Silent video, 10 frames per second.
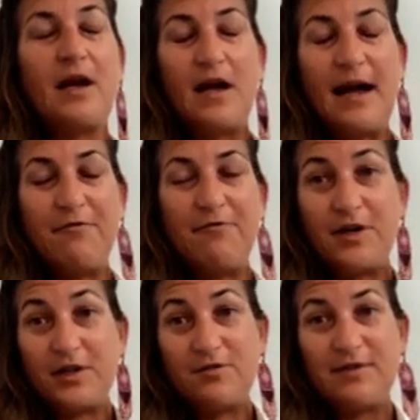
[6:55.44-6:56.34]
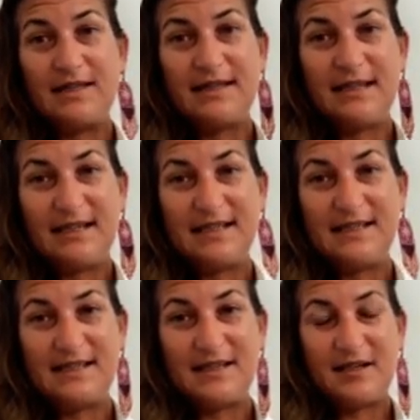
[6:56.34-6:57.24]
I worked with
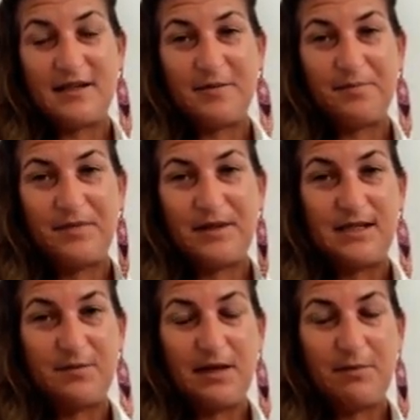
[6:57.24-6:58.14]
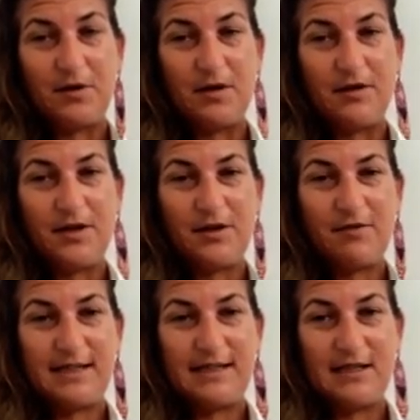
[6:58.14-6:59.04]
these people,
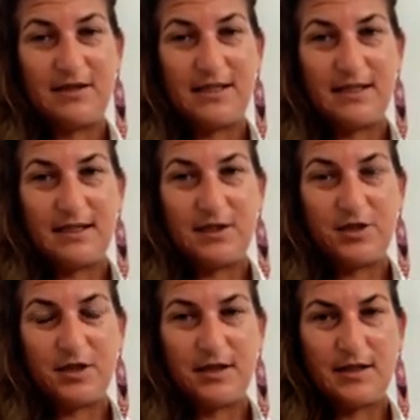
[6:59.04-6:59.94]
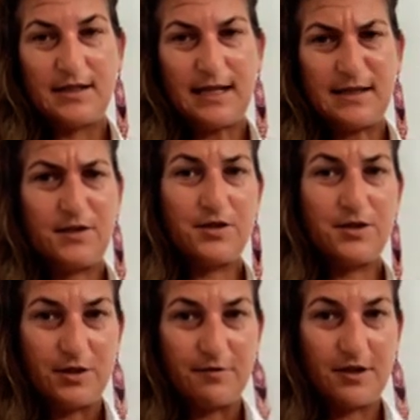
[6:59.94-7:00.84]
with serious addictions as a
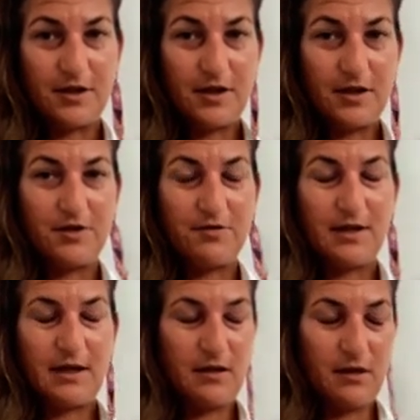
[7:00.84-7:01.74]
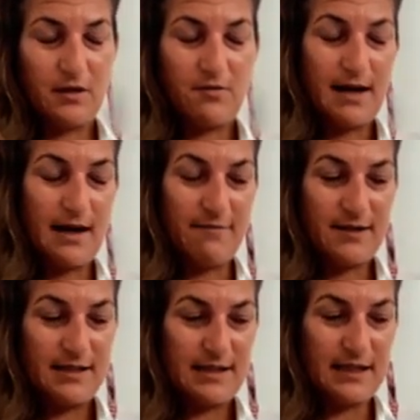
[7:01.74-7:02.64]
social worker during, while I
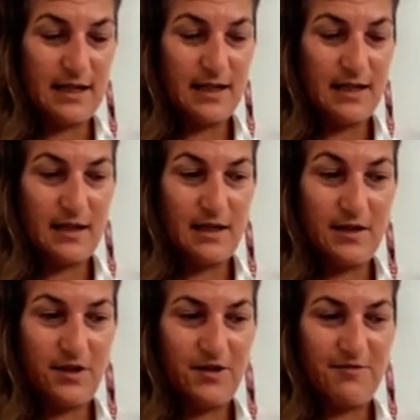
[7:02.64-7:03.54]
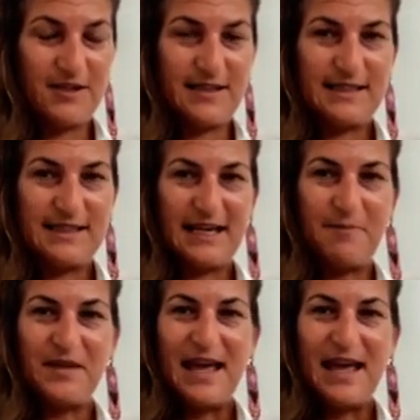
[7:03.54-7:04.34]
was still in the university,